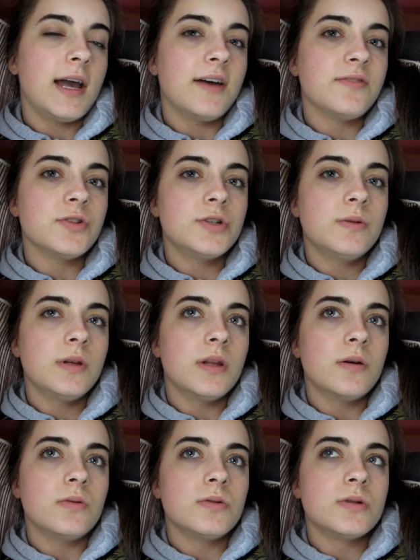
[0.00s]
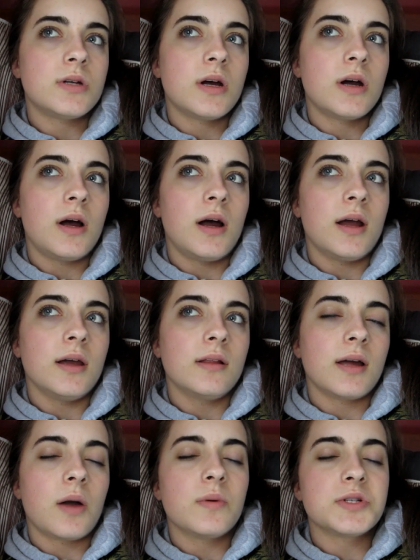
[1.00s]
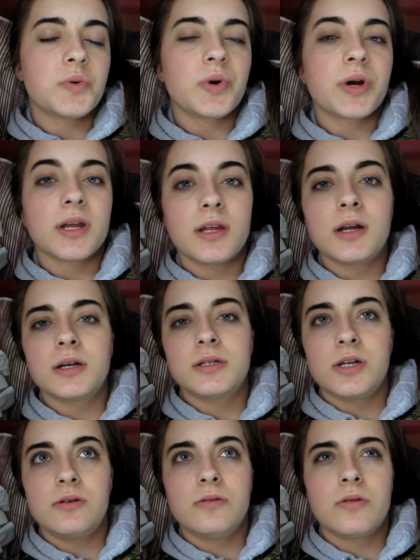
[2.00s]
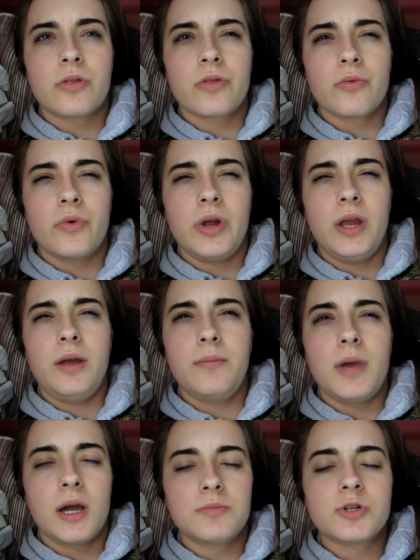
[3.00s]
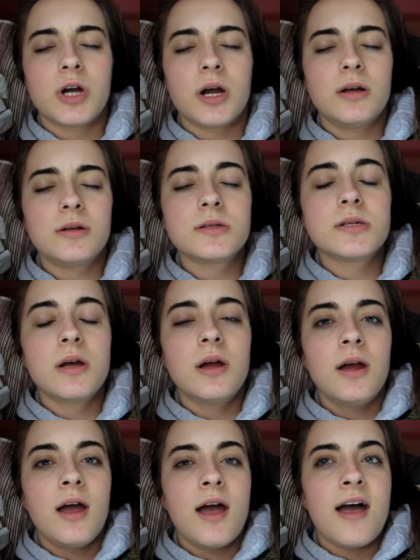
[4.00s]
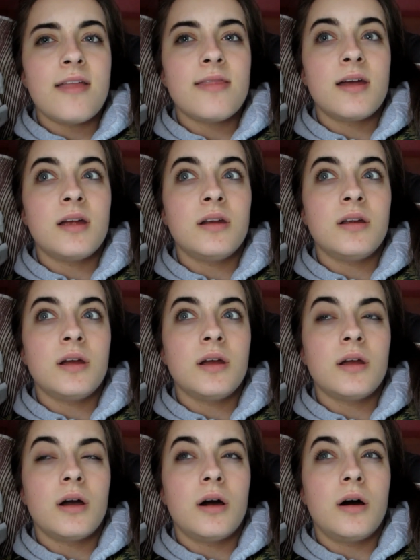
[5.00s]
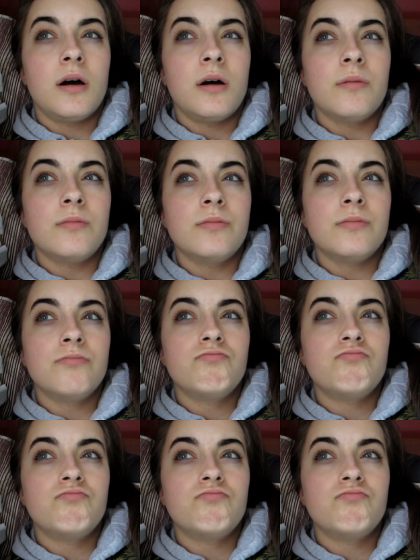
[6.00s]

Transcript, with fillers: after doing those, I like I went to work and then I did three makeup trials. And then um,